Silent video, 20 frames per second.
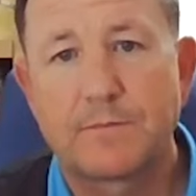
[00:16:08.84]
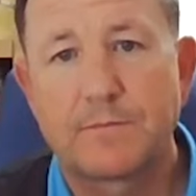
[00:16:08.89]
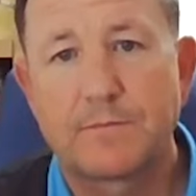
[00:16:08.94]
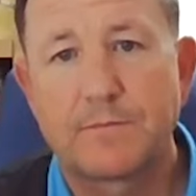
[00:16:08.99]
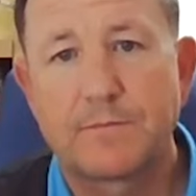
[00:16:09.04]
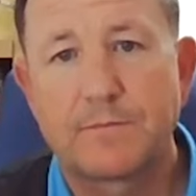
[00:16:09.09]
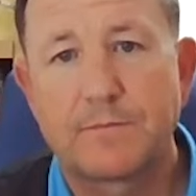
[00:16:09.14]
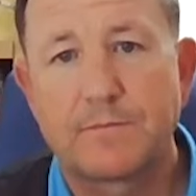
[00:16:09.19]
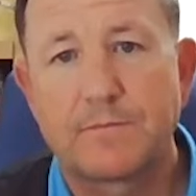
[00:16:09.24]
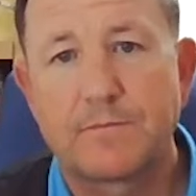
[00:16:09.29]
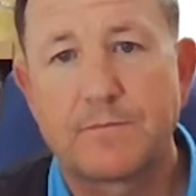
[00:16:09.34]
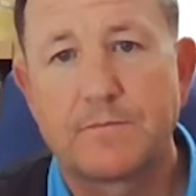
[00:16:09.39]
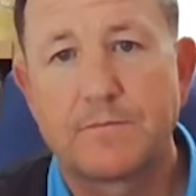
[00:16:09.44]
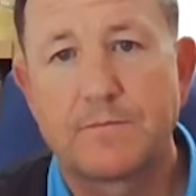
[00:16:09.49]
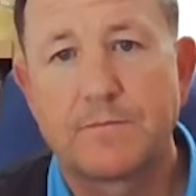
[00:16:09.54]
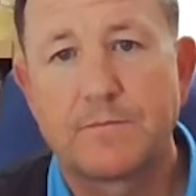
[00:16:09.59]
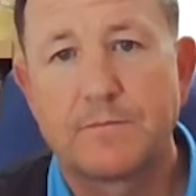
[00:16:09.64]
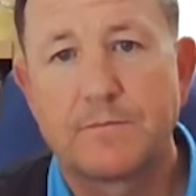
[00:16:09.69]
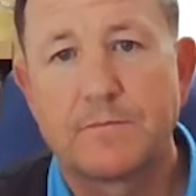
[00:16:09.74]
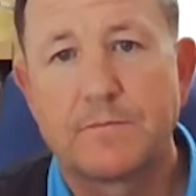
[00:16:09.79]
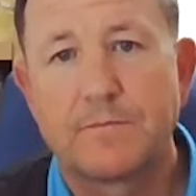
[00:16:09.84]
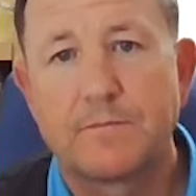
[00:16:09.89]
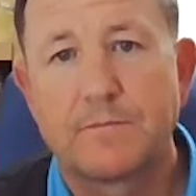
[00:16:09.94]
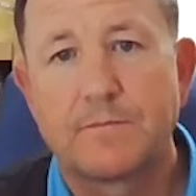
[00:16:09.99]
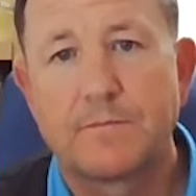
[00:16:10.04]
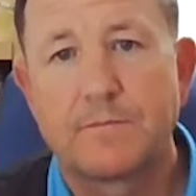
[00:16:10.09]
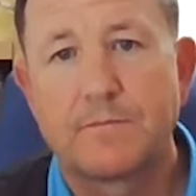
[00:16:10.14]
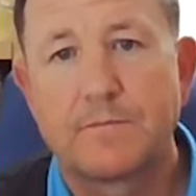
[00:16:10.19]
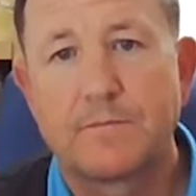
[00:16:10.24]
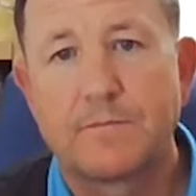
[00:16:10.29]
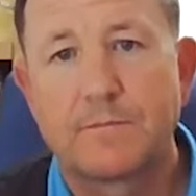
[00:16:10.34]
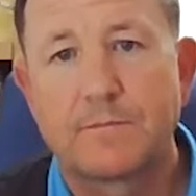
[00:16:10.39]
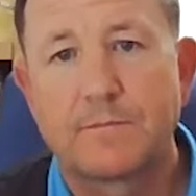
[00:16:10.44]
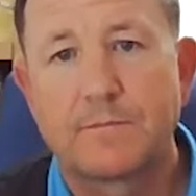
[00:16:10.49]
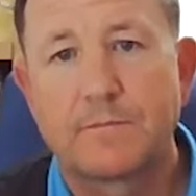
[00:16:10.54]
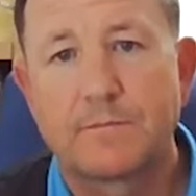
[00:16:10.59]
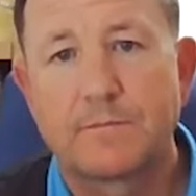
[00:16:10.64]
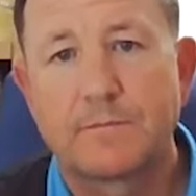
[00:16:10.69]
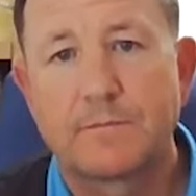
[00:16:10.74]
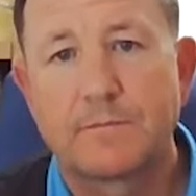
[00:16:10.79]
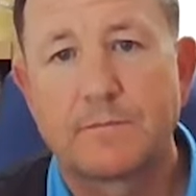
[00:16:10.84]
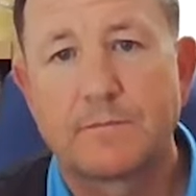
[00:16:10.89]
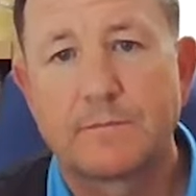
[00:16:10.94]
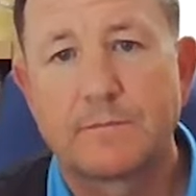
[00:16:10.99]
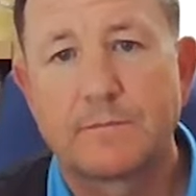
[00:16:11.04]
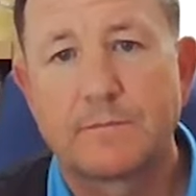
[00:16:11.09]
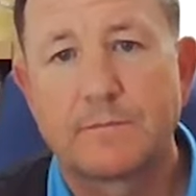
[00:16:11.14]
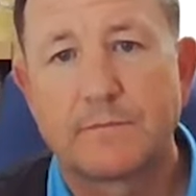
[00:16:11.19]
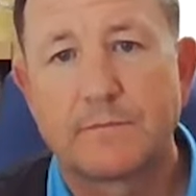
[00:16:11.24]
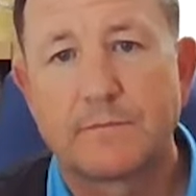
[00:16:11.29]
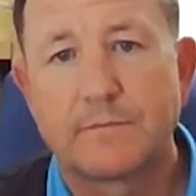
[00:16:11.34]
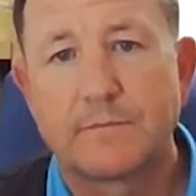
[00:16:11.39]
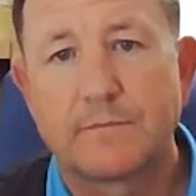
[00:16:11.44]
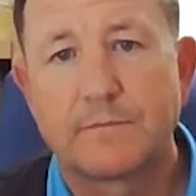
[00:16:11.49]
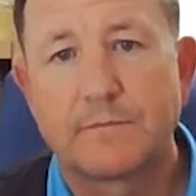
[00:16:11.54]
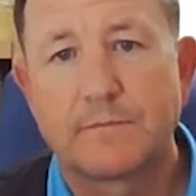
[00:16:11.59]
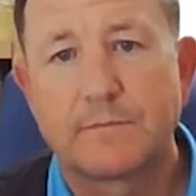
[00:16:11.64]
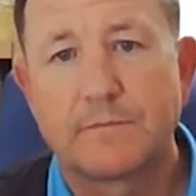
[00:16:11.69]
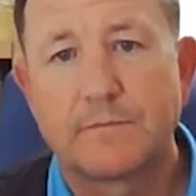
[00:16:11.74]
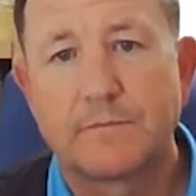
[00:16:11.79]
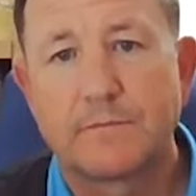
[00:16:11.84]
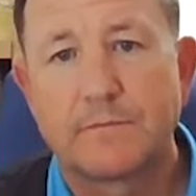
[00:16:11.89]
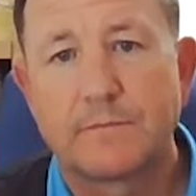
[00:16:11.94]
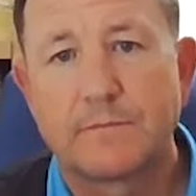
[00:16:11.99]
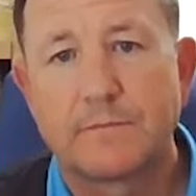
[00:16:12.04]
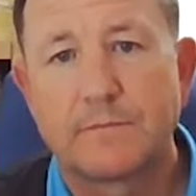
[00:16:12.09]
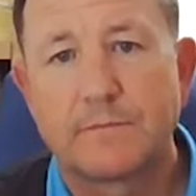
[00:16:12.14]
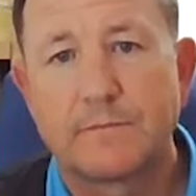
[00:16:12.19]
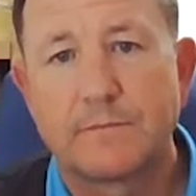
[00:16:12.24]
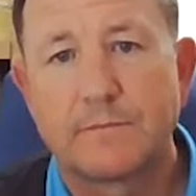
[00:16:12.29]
The person shown says nothing.